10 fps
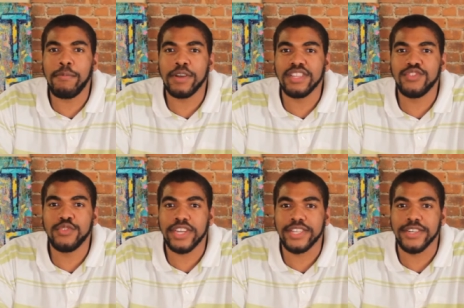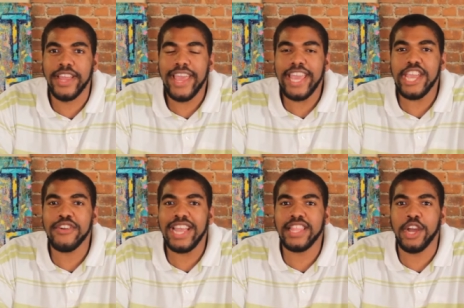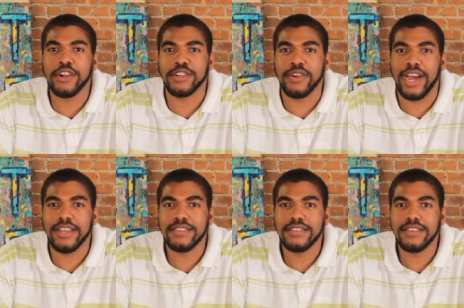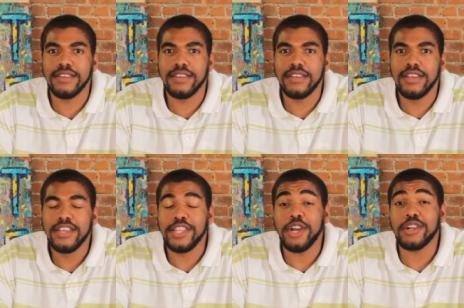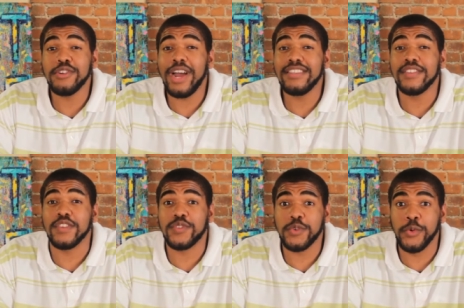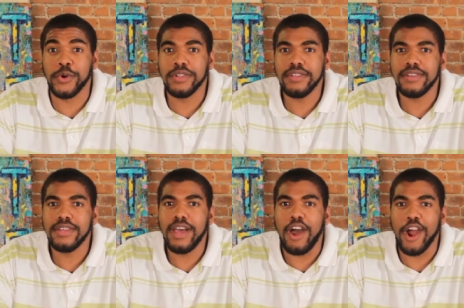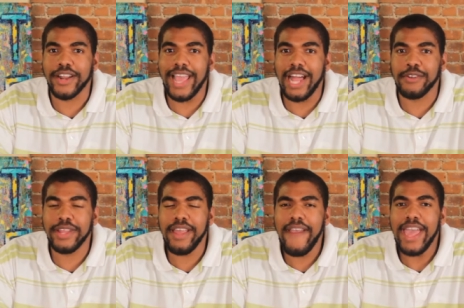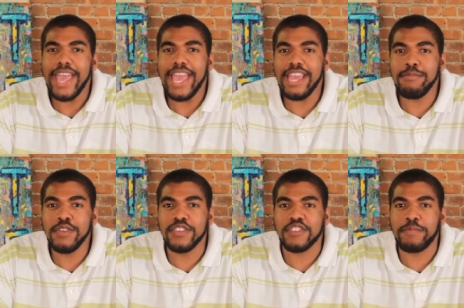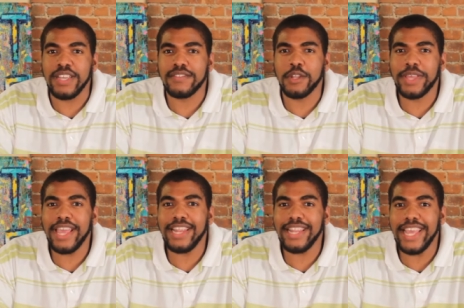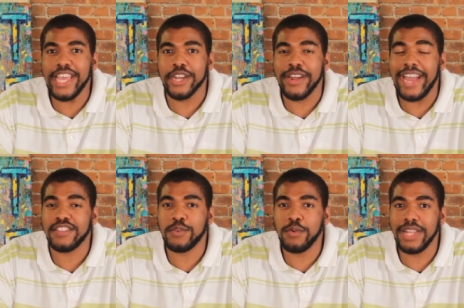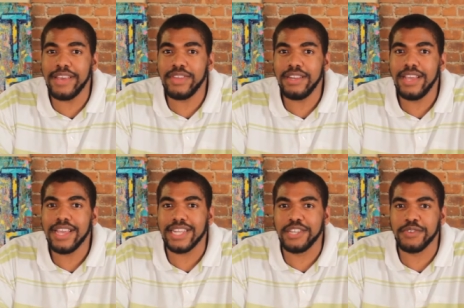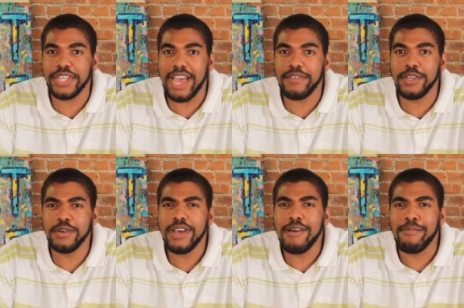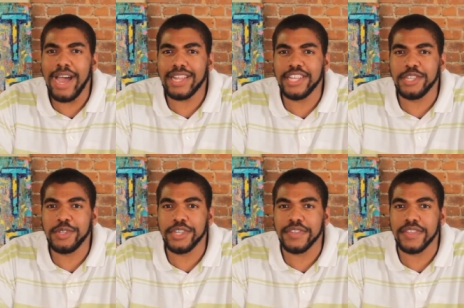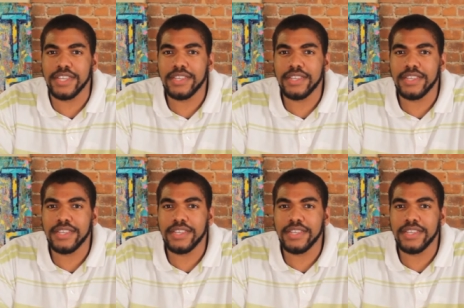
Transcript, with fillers: book instructor here at the Art Garage. The Art Garage is a school, art gallery, and music space located here at 211 Leonard Avenue, Montclair, New Jersey.